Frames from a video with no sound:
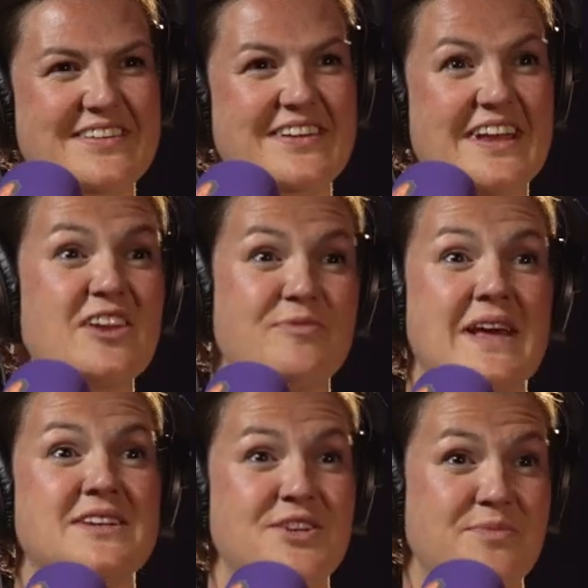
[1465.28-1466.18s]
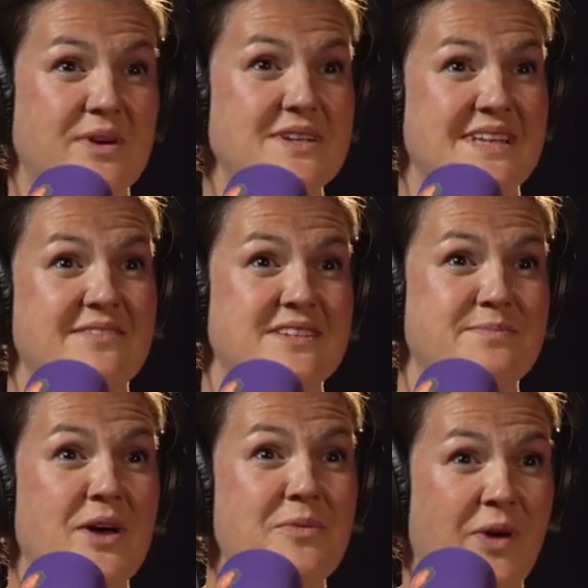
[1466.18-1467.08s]
You get up that 2.7
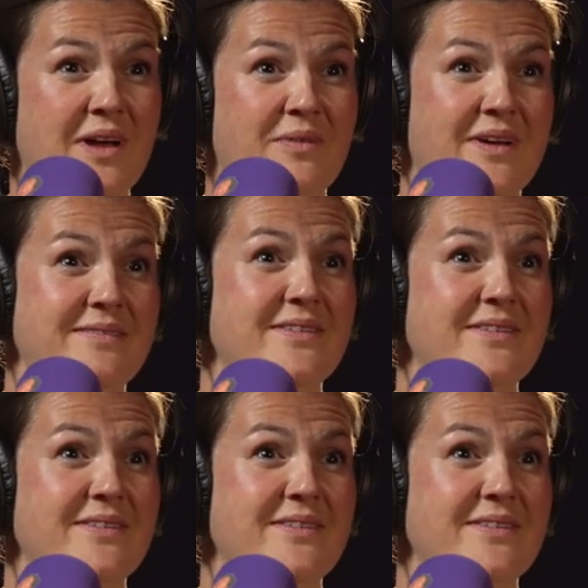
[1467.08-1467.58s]
sperm whale one.